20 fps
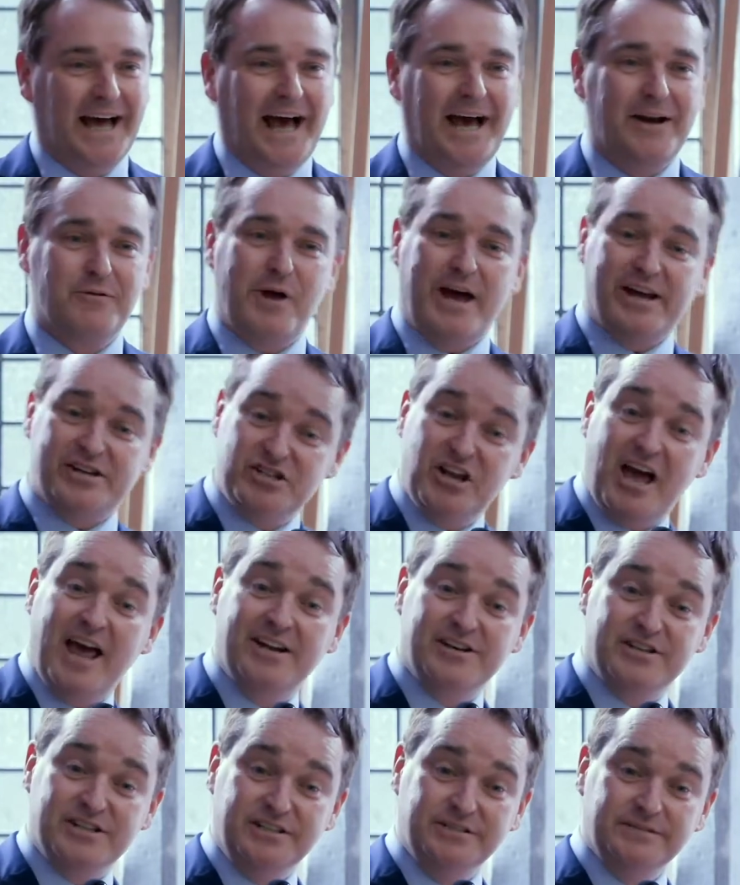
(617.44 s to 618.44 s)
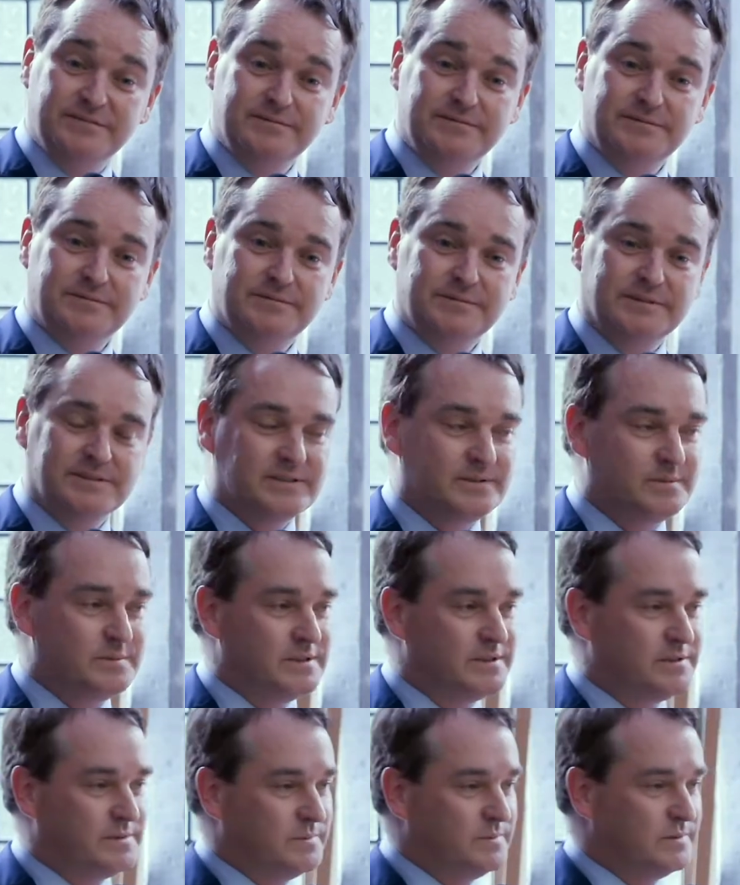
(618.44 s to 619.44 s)
and rationality
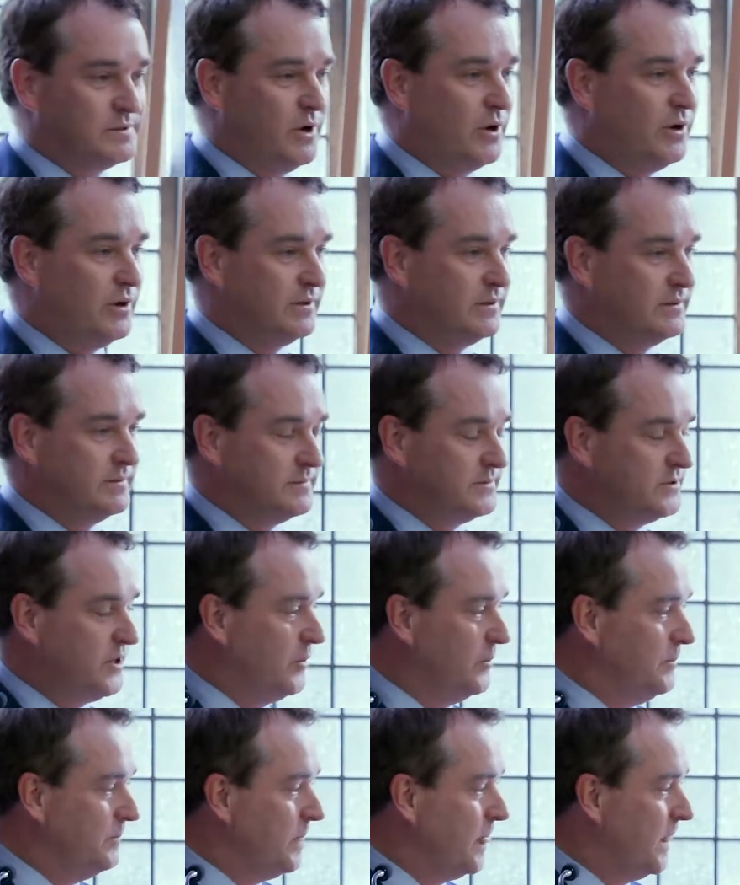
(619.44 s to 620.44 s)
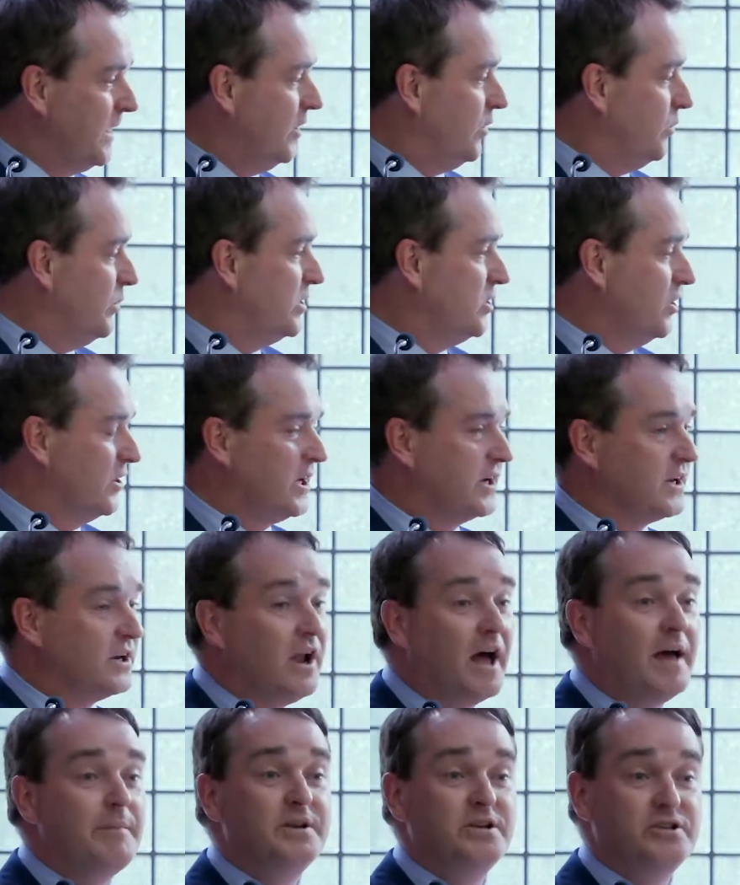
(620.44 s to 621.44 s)
was all. So, we'd look at
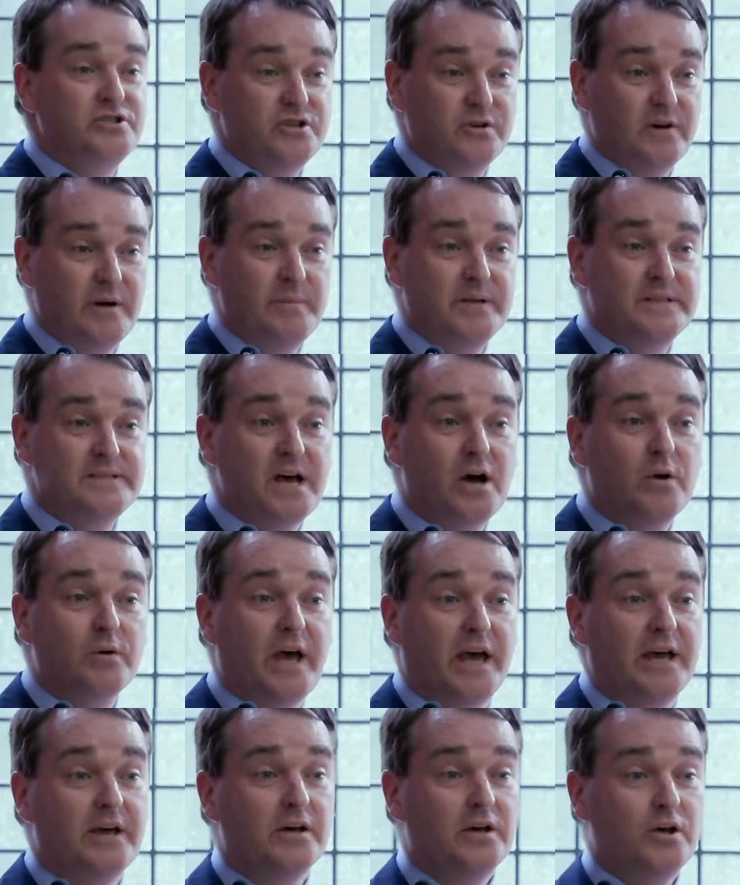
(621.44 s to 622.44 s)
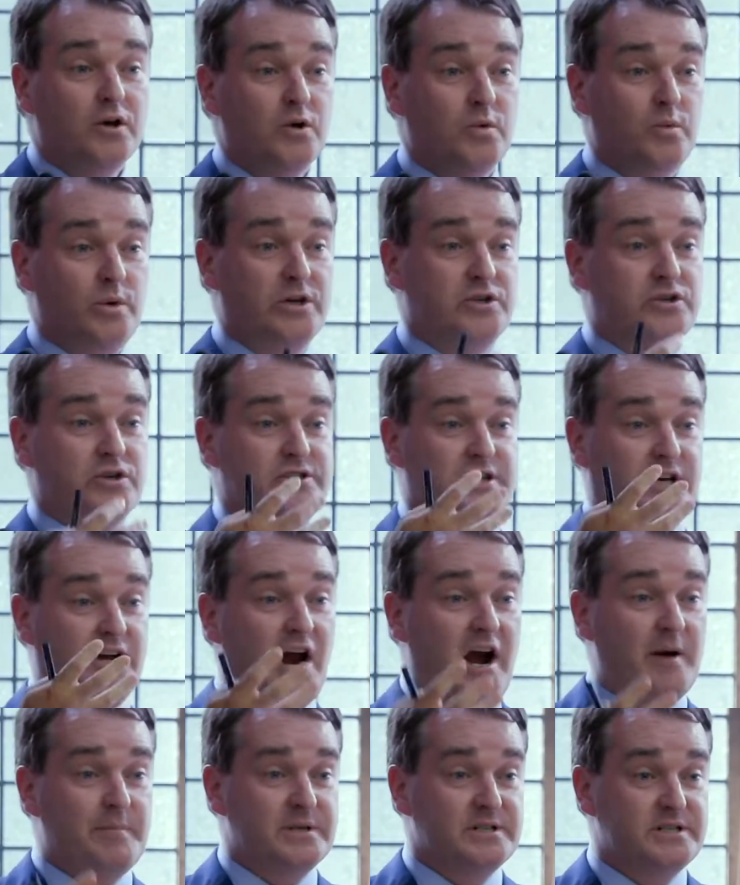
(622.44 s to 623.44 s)
climate issue and we'd say, okay, we adjust a
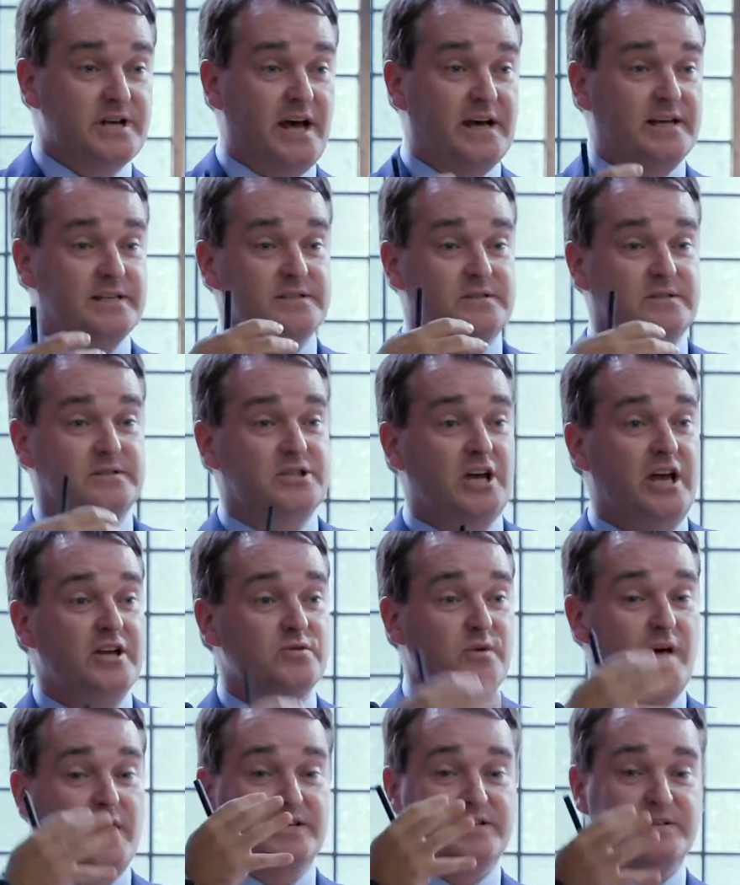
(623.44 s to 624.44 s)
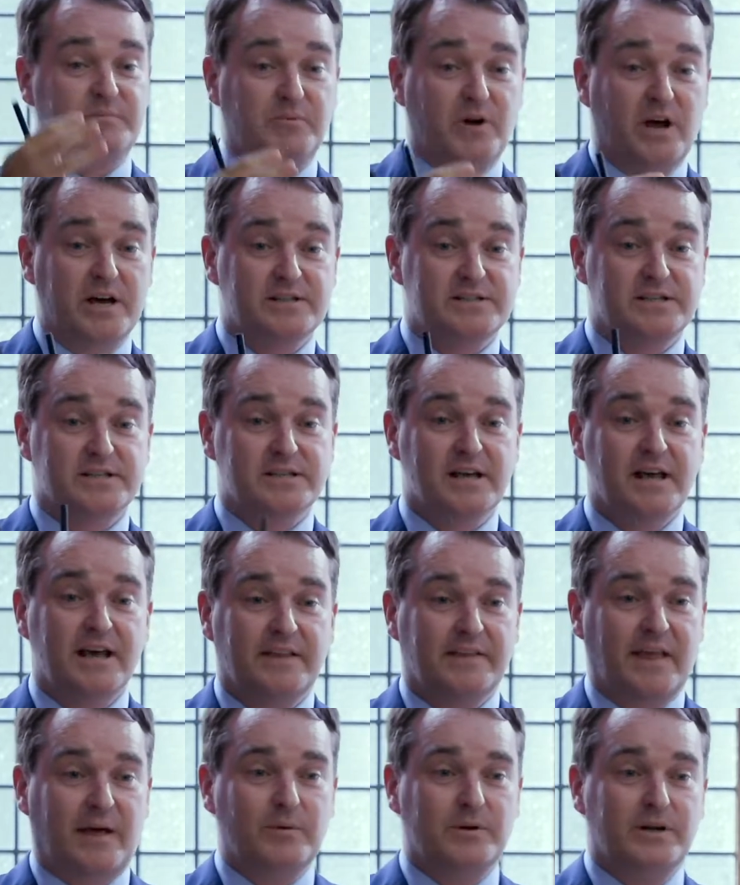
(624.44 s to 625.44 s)
carbon tax, change relative prices,
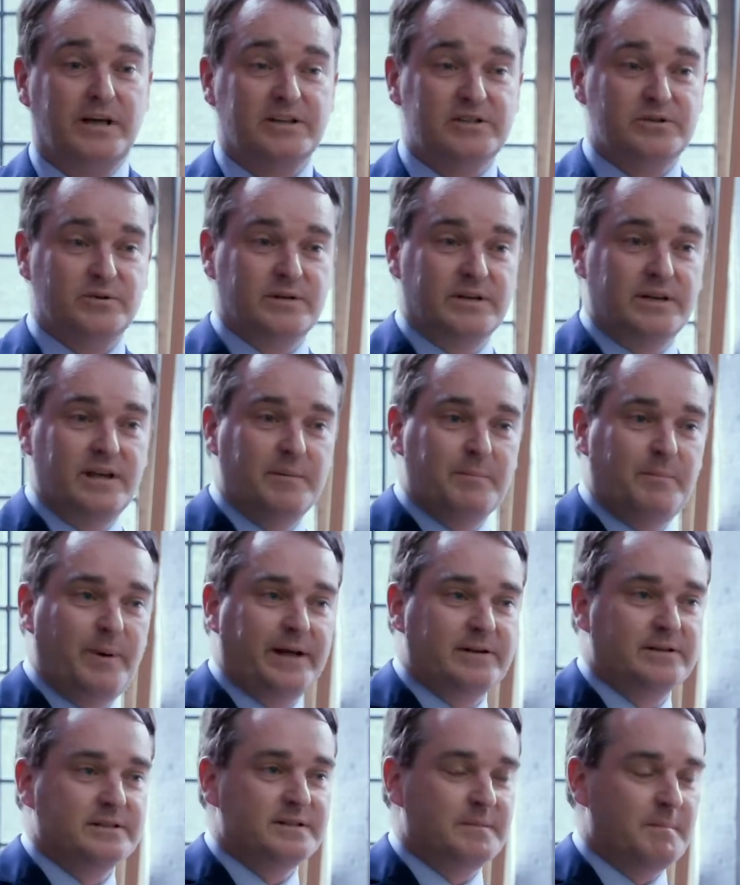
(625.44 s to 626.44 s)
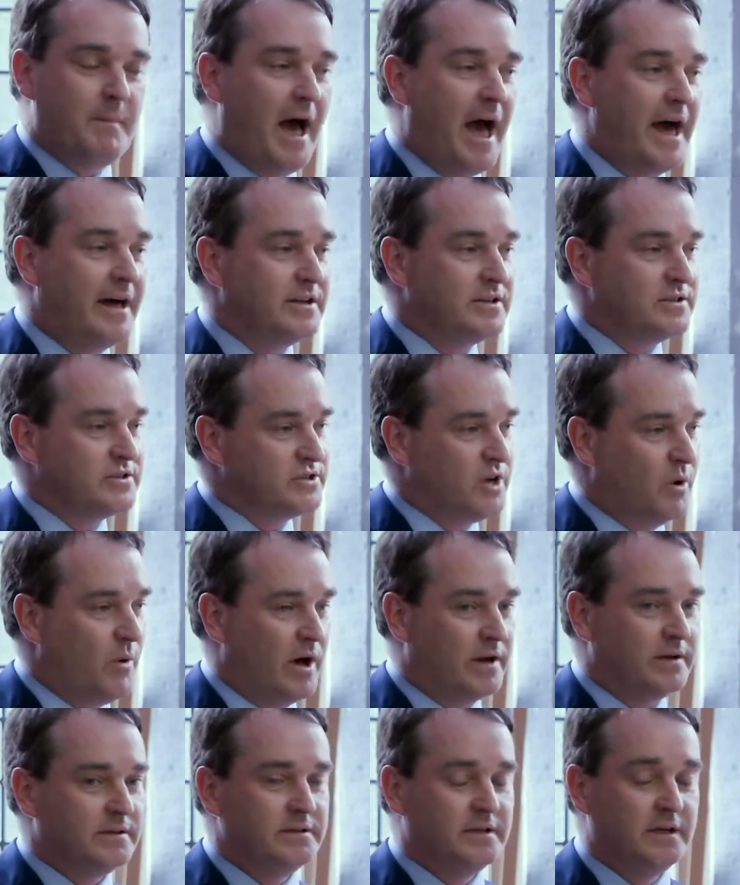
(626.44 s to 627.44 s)
that will lead to an impact on demand and so
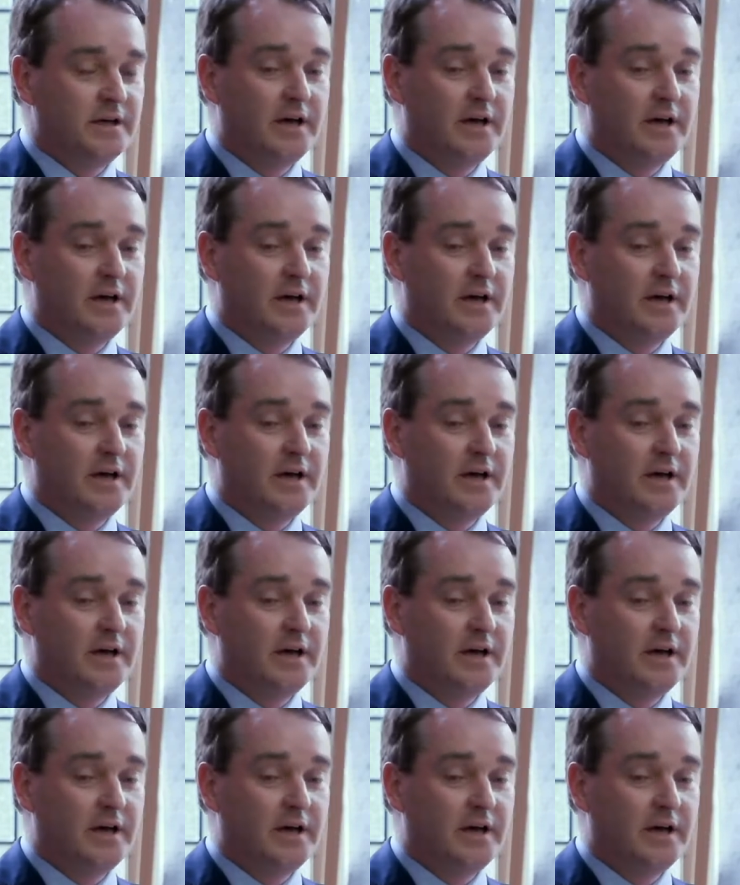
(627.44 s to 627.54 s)
on.